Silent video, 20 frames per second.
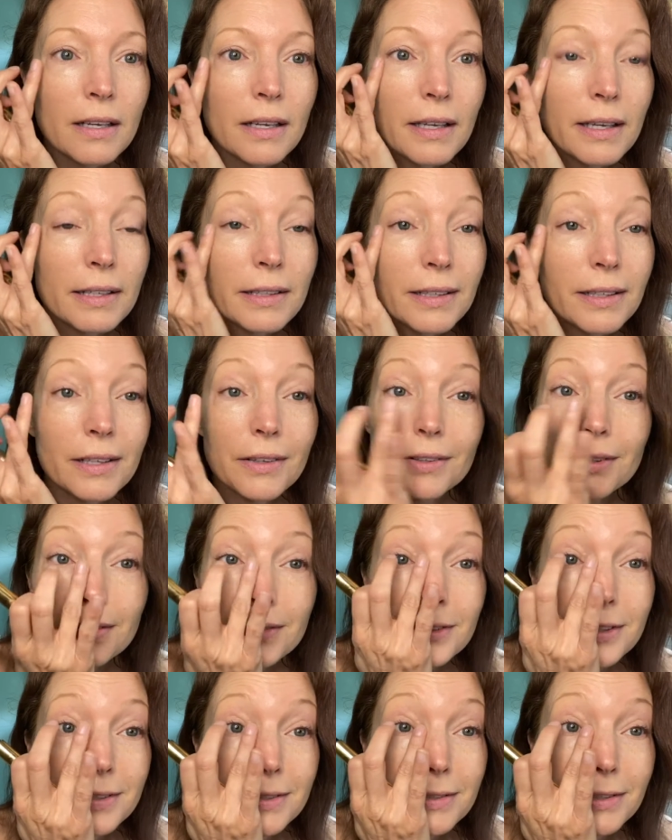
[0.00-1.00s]
And you know, you
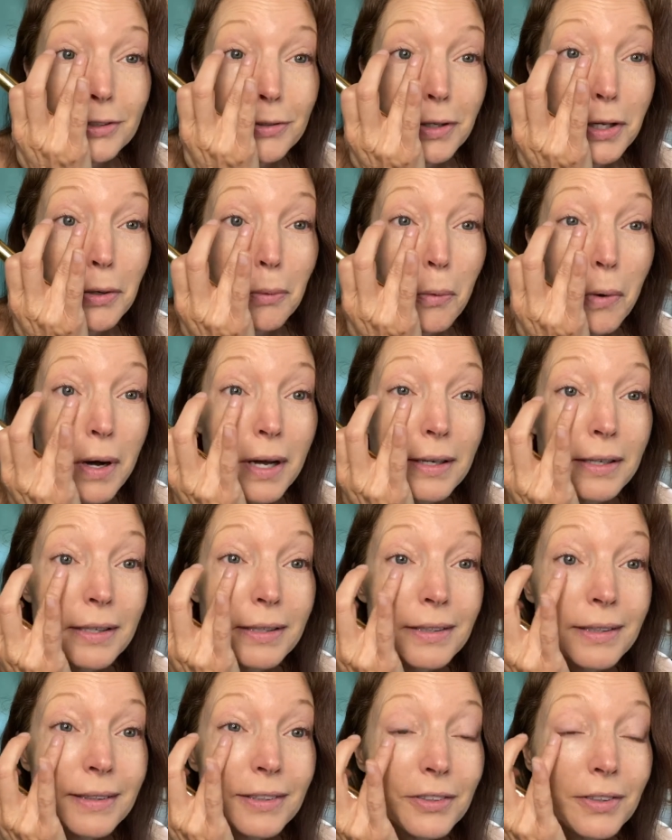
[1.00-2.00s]
just, you get one.
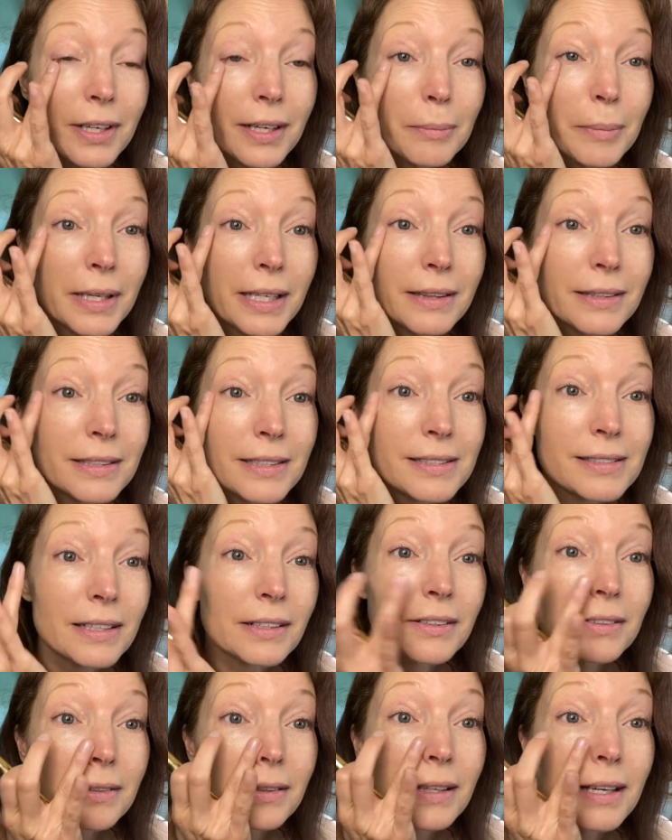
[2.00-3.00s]
You gotta make this
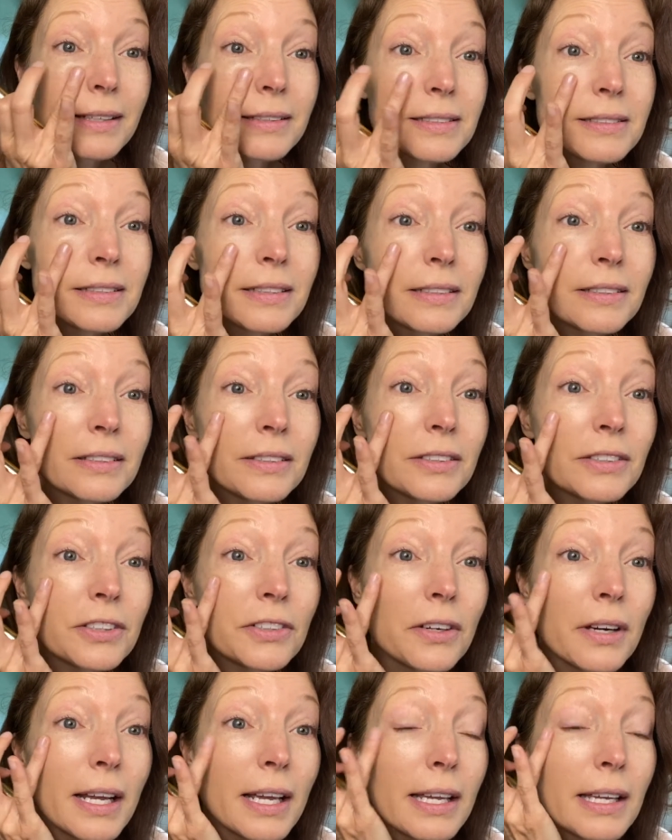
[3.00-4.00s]
sucker last till
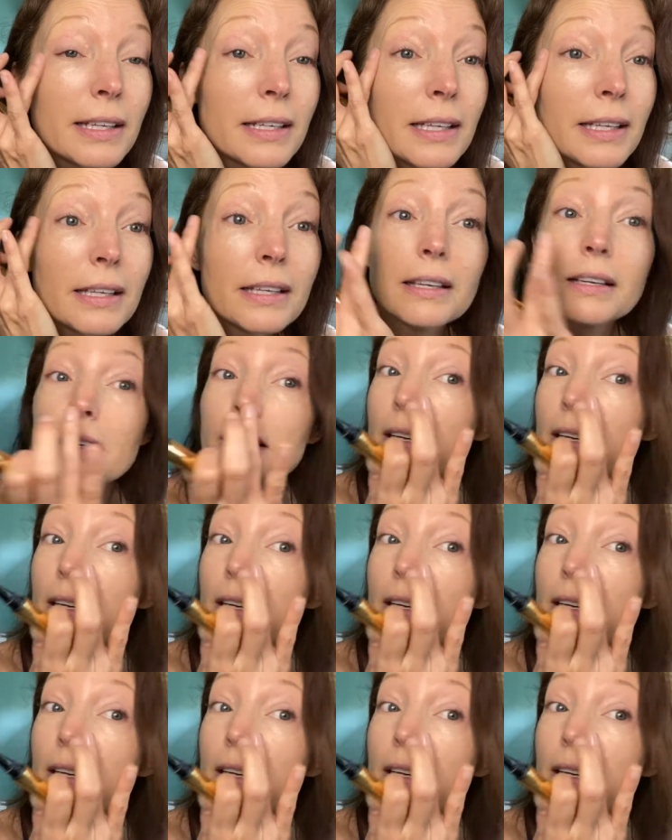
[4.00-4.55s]
you're 80.